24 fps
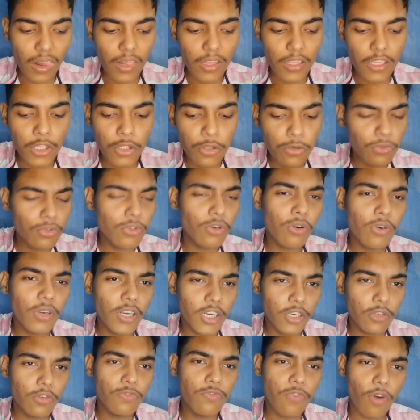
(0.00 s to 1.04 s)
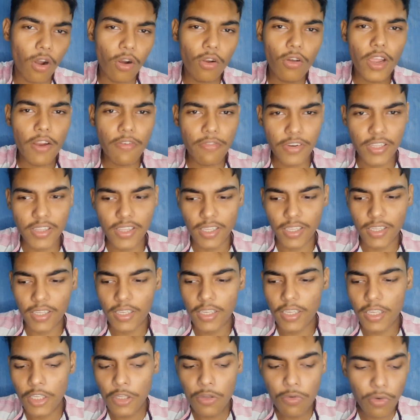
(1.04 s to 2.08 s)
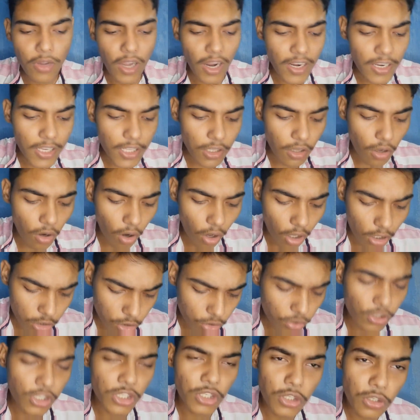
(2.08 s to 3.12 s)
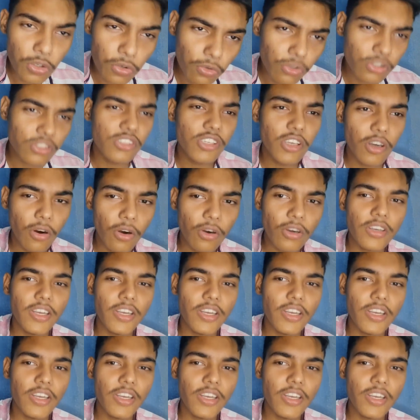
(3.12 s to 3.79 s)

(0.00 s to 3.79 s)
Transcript: you don't need to follow everything. You can also use your